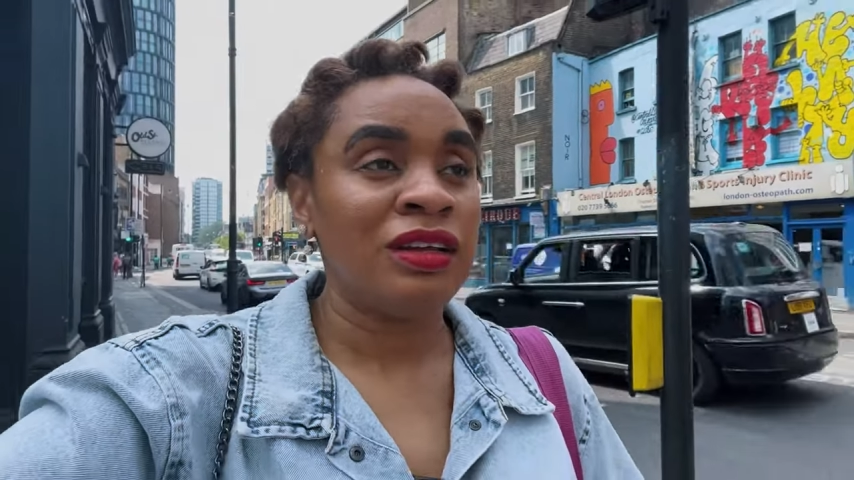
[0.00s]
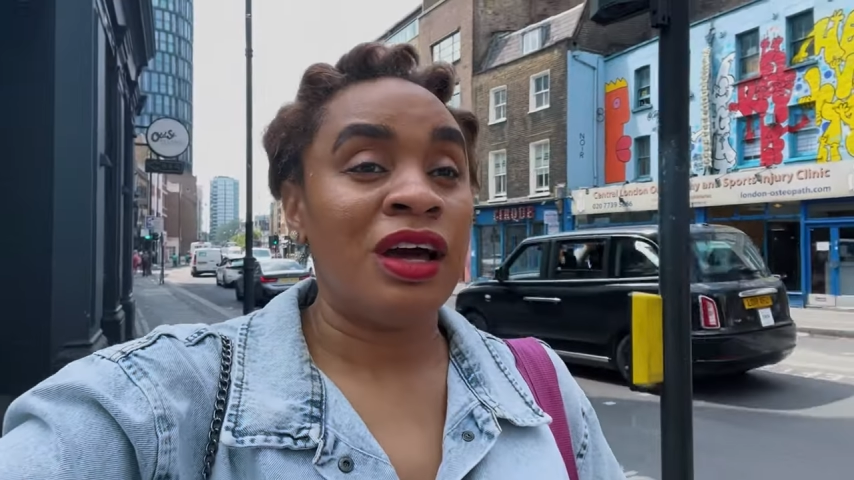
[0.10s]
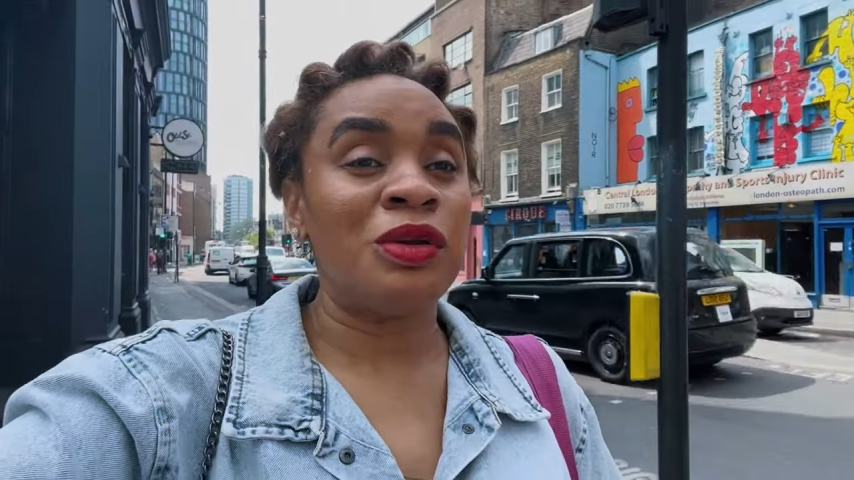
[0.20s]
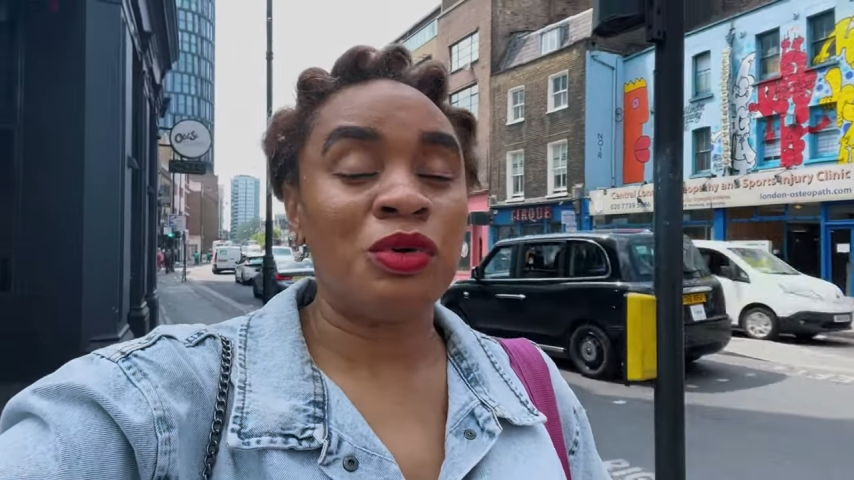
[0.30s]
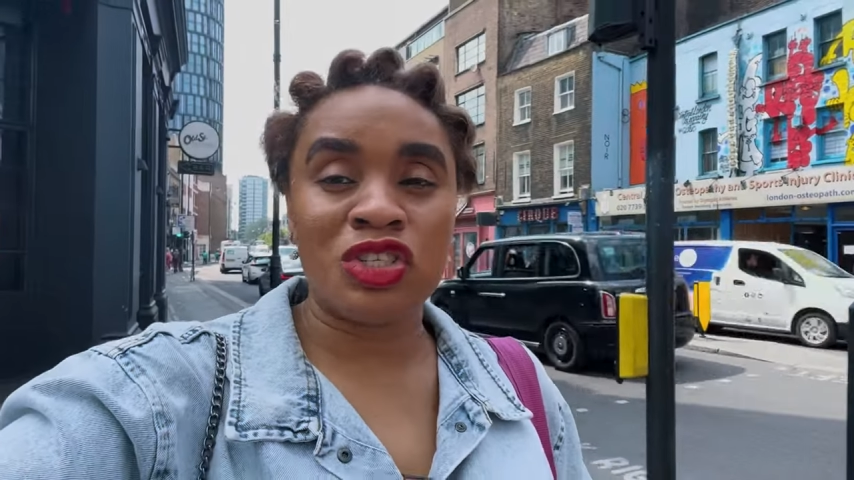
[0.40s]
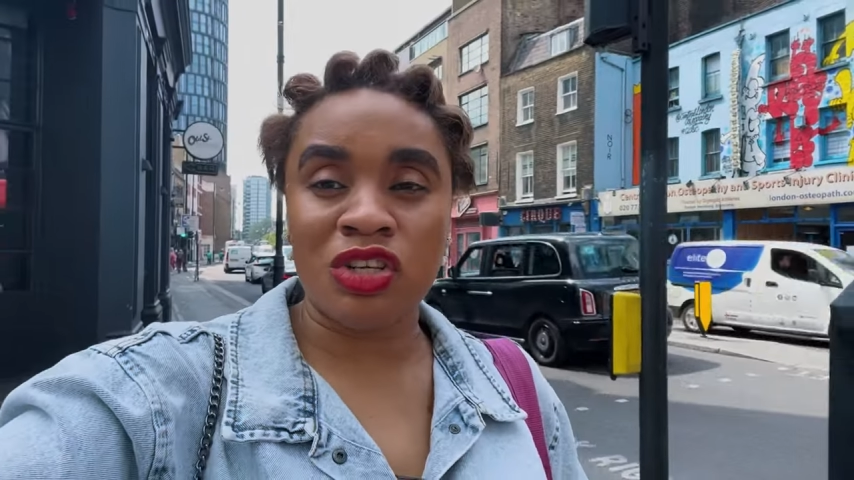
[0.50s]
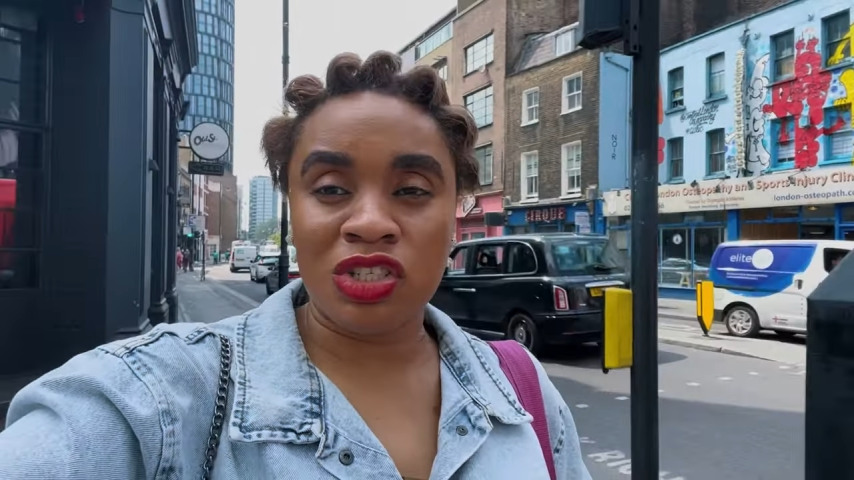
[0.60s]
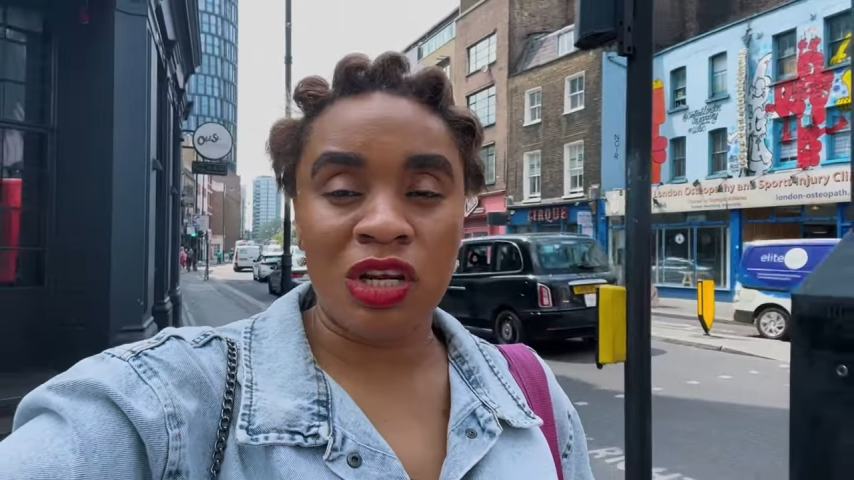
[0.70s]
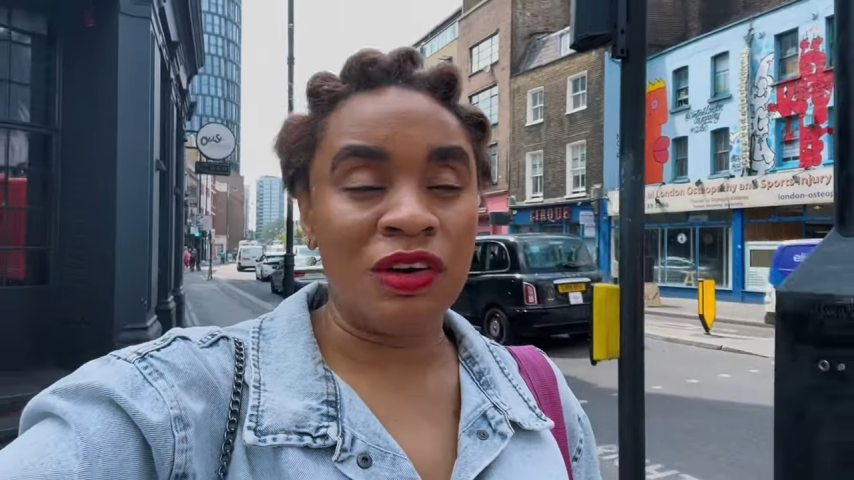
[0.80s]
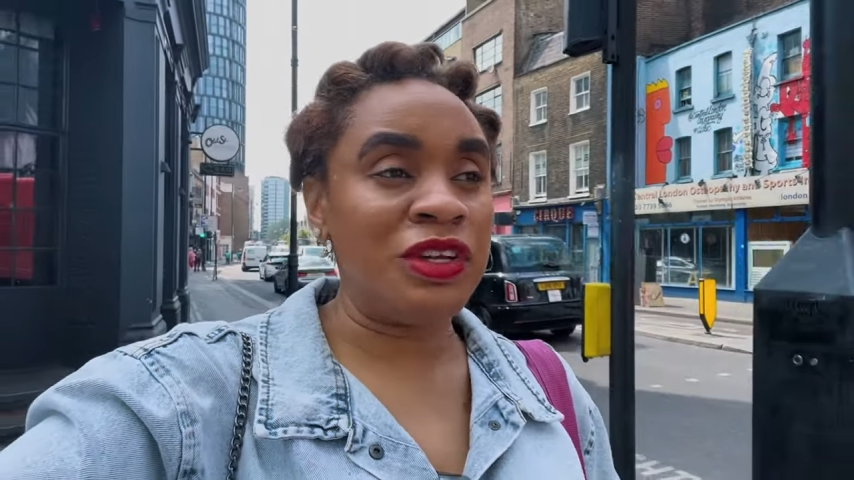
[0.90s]
and it was such
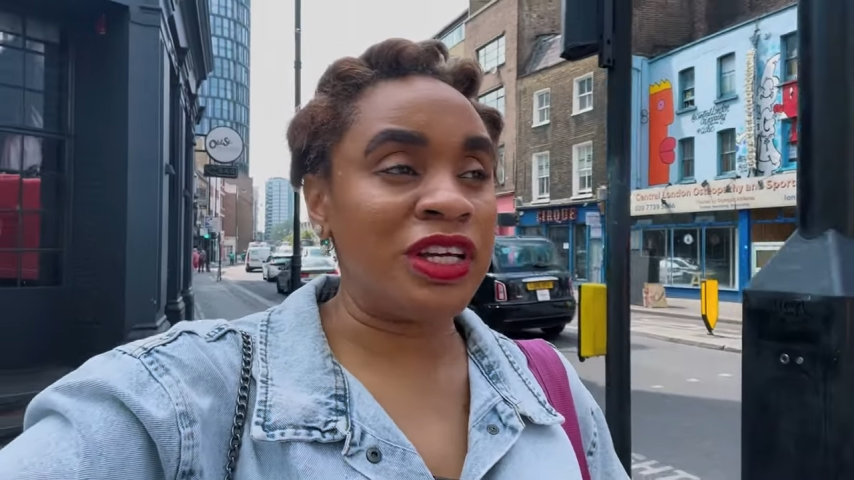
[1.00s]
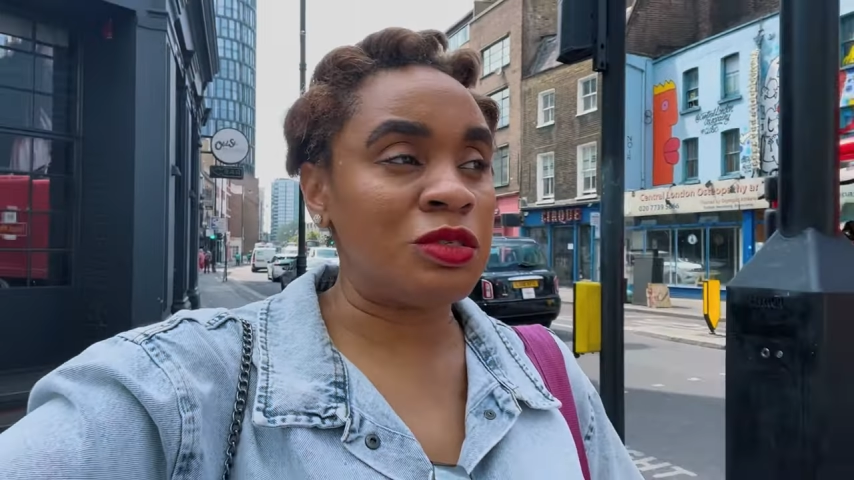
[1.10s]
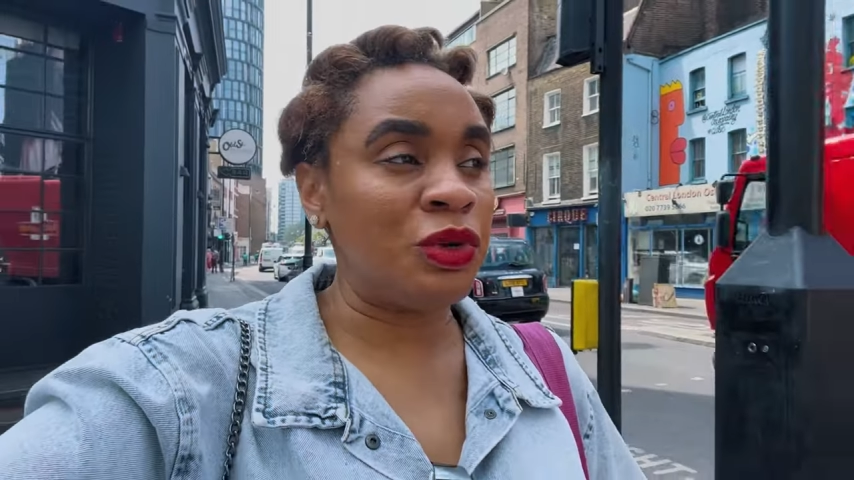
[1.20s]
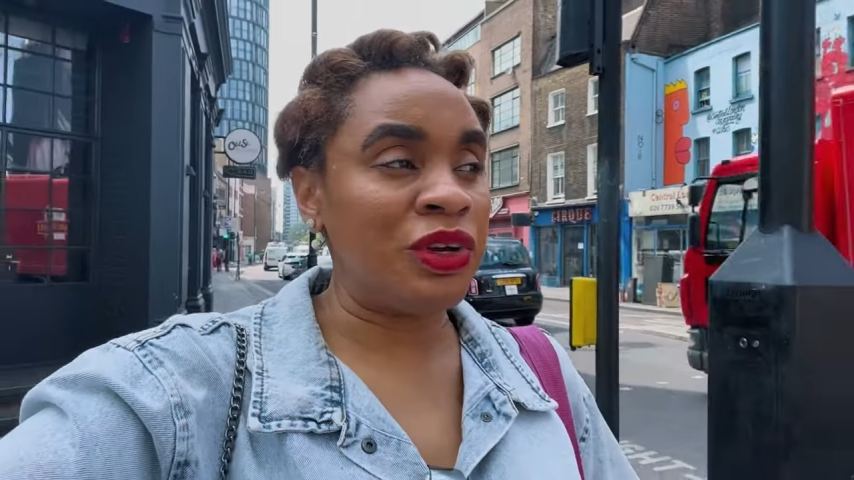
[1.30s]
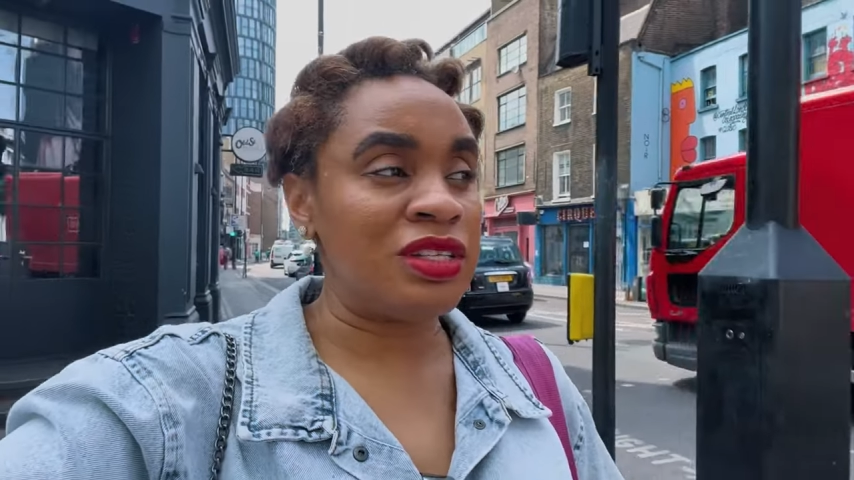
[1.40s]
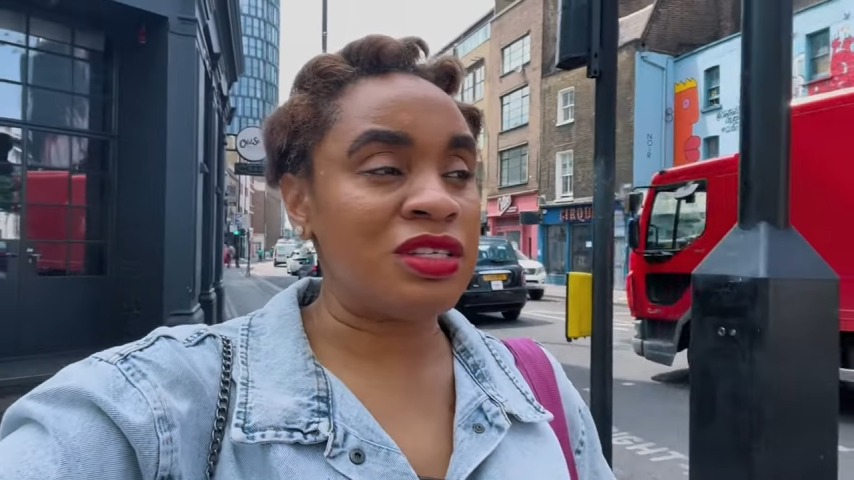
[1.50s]
a lovely experience